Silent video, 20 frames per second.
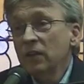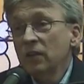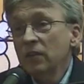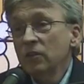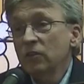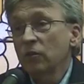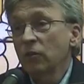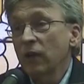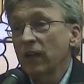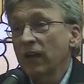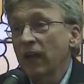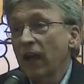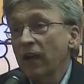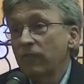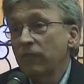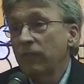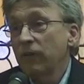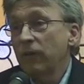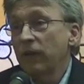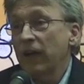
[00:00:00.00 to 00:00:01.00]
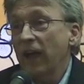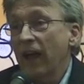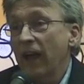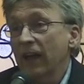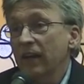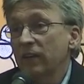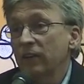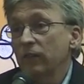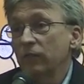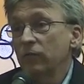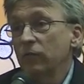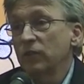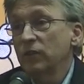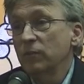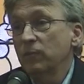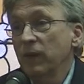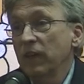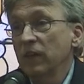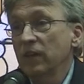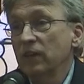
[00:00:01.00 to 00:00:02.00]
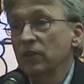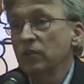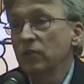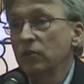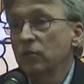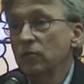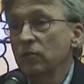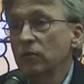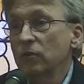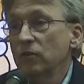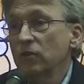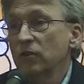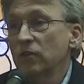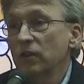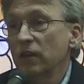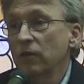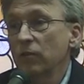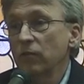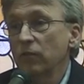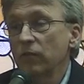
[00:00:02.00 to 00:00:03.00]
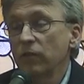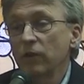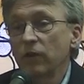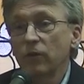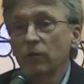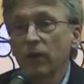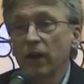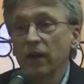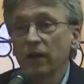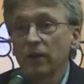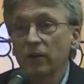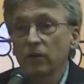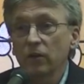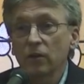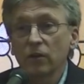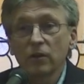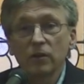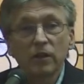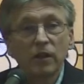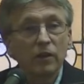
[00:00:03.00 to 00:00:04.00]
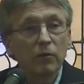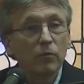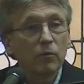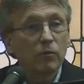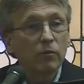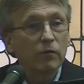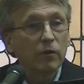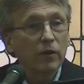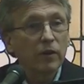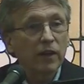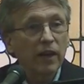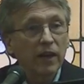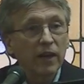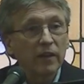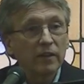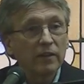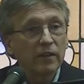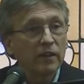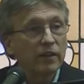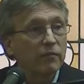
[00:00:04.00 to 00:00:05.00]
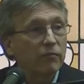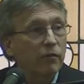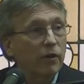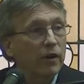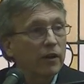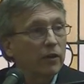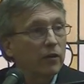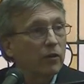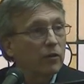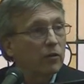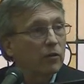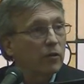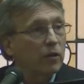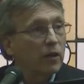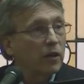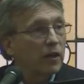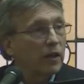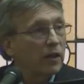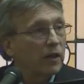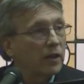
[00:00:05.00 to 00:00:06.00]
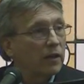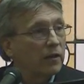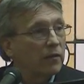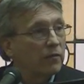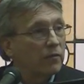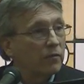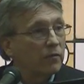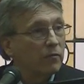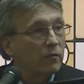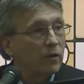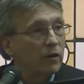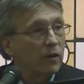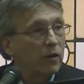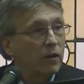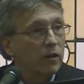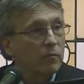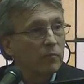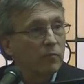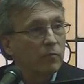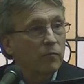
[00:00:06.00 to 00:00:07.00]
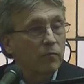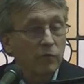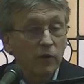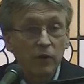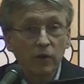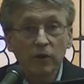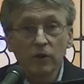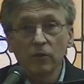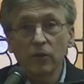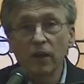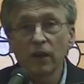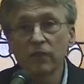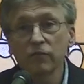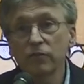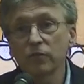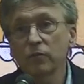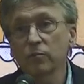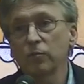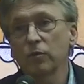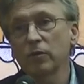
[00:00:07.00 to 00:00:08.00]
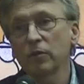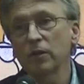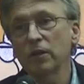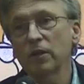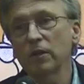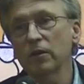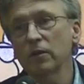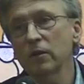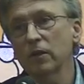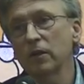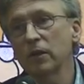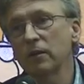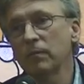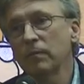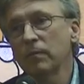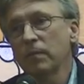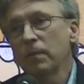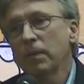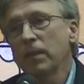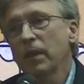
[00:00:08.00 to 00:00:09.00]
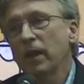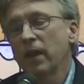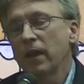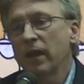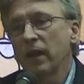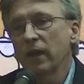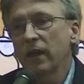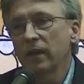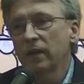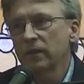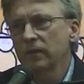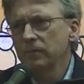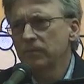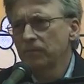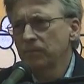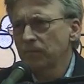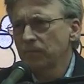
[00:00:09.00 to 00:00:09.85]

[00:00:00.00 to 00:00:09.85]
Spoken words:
So I got very active with Spanish students. They were very radical and they were very anti-Franco and very left politically. And